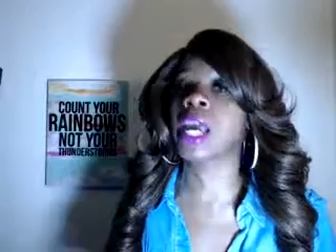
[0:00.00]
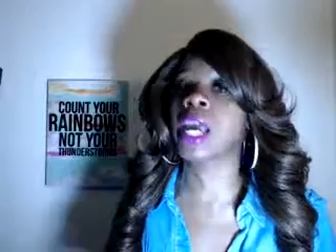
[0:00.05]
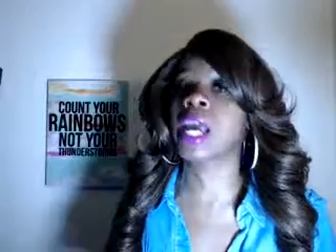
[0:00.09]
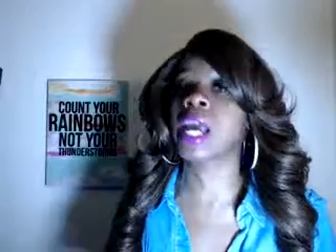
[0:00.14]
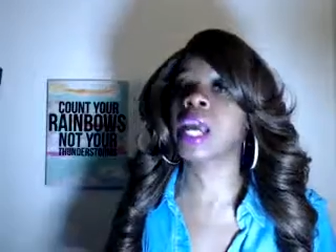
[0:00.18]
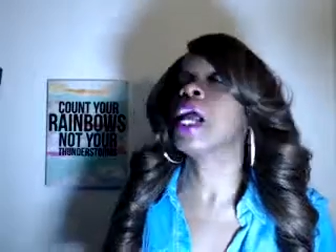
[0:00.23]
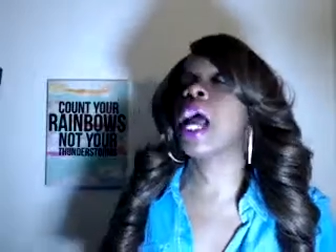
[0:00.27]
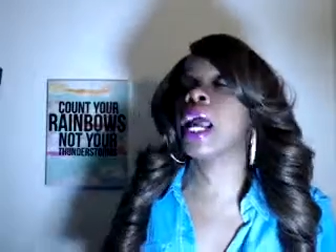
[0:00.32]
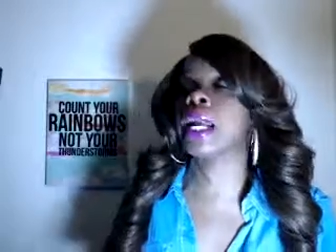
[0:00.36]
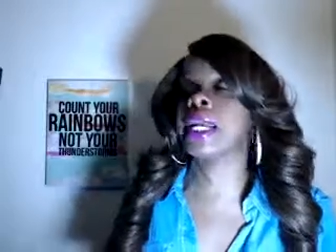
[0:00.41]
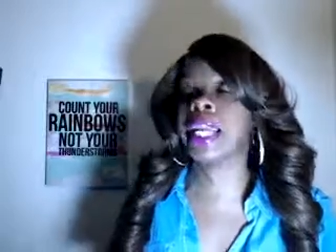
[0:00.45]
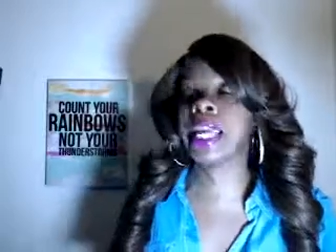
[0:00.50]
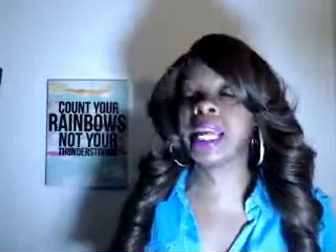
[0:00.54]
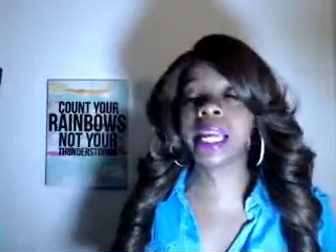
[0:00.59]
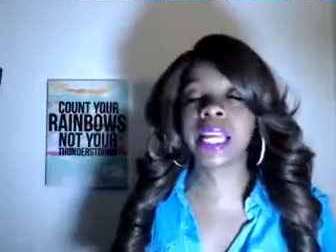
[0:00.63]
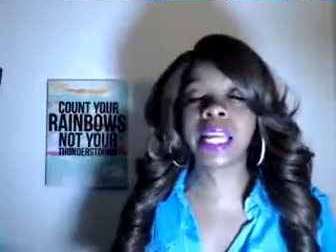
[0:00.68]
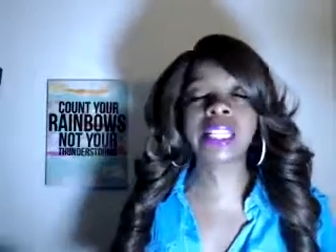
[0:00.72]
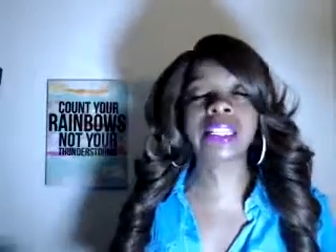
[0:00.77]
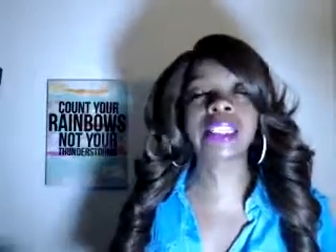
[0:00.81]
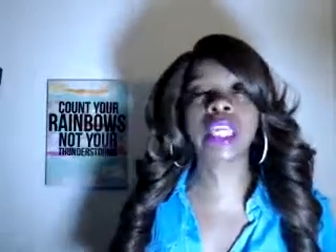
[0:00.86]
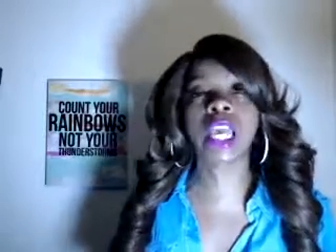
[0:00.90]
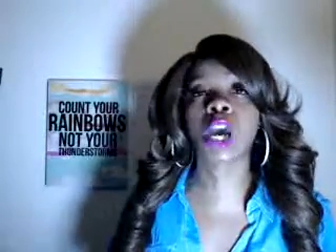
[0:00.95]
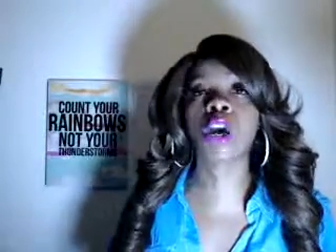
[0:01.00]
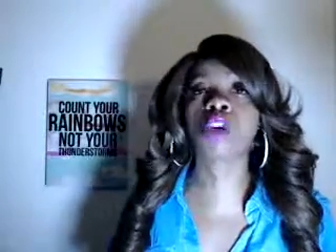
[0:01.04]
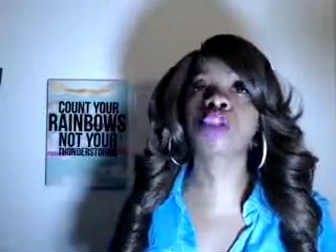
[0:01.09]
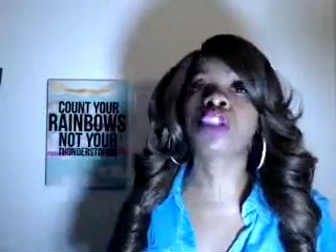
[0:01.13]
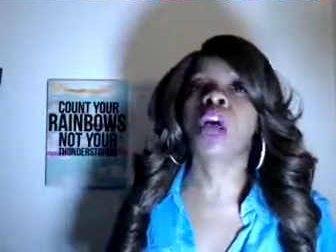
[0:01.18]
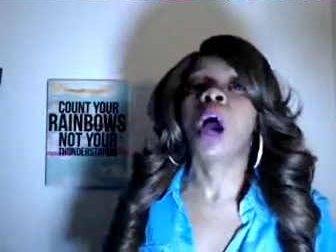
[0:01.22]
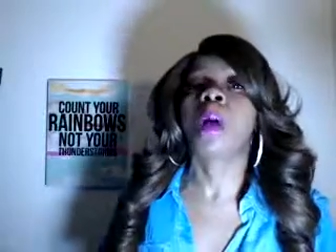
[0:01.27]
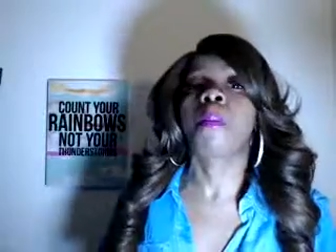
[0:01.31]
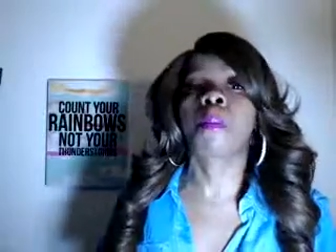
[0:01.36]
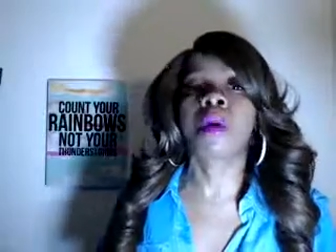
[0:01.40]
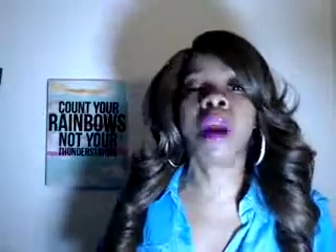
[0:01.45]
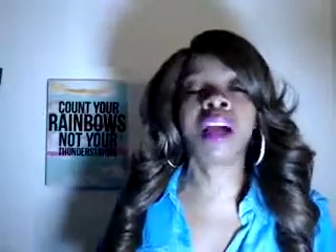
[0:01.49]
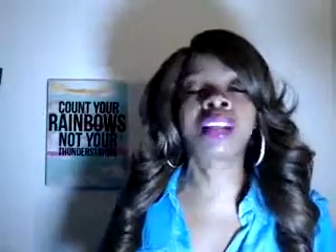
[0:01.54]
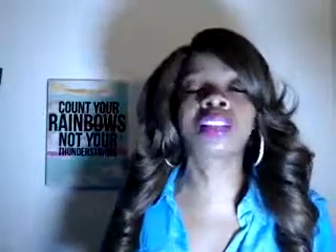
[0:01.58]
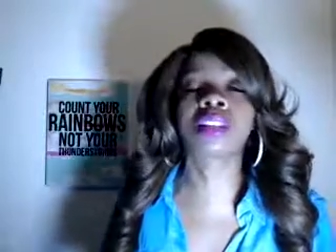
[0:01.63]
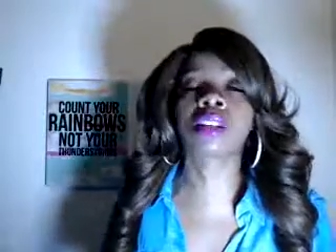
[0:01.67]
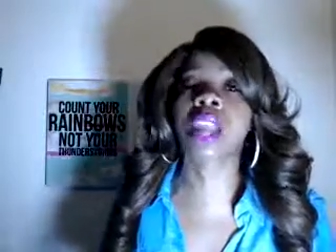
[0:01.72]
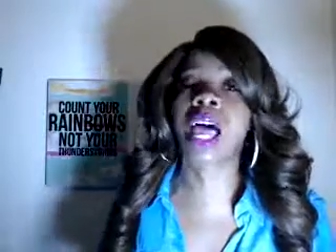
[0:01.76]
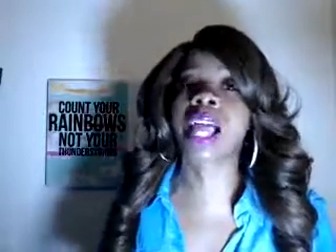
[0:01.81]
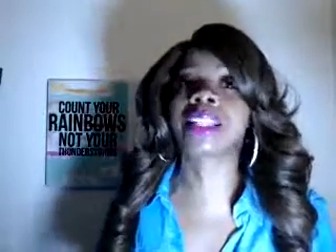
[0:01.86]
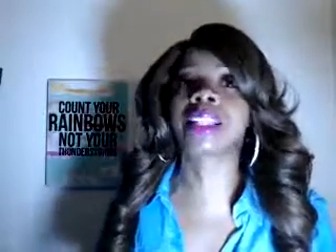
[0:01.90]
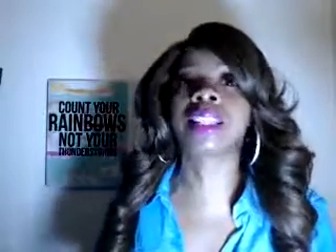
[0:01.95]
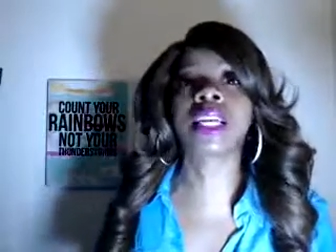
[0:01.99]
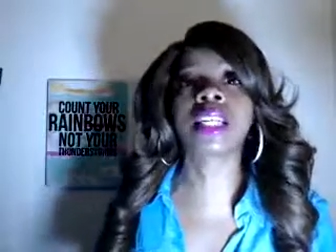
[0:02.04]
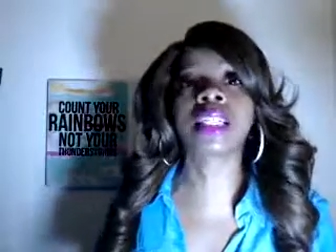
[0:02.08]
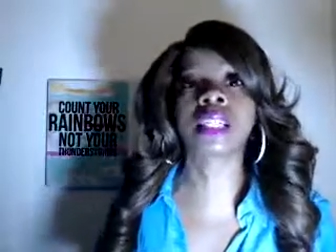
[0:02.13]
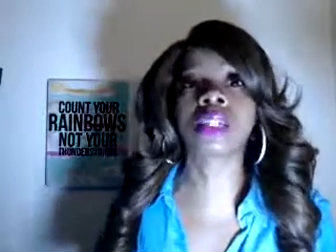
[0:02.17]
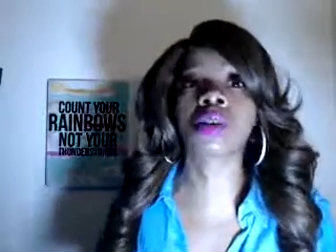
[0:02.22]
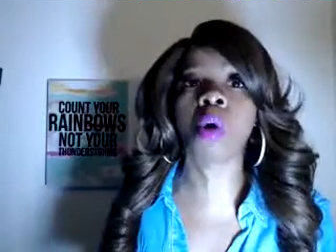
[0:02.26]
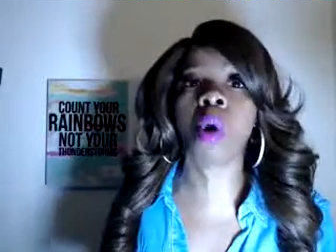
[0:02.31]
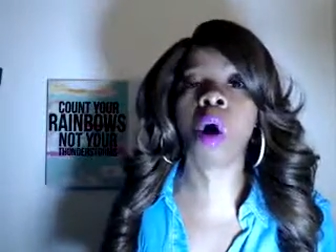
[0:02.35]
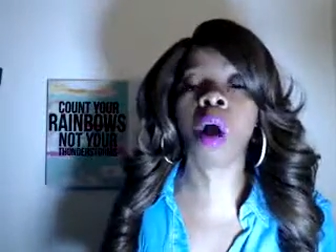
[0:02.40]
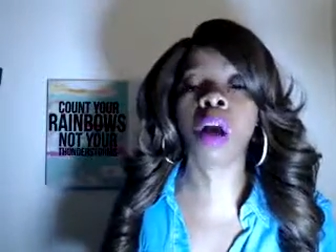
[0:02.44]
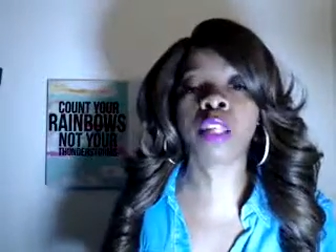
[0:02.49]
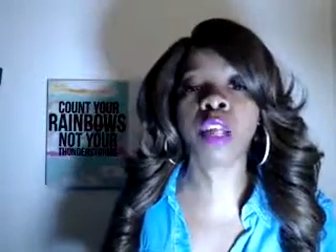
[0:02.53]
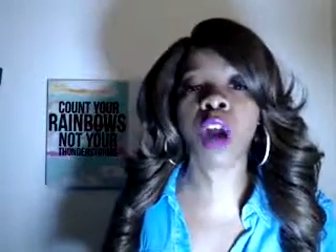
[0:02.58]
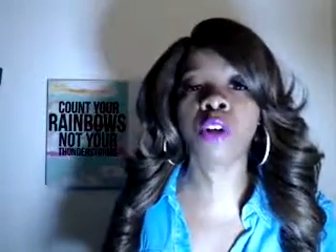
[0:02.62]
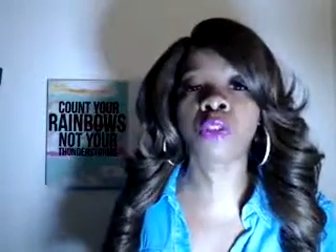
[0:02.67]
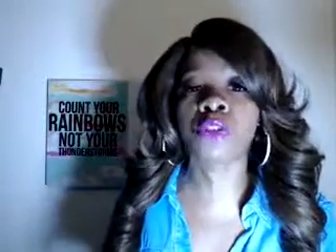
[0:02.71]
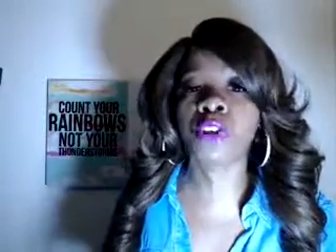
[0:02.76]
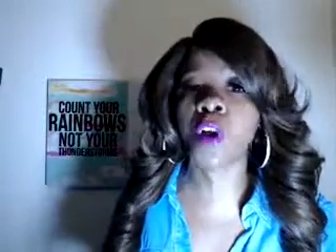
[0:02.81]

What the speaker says: And then he tells Proctor, like, this is all your fault,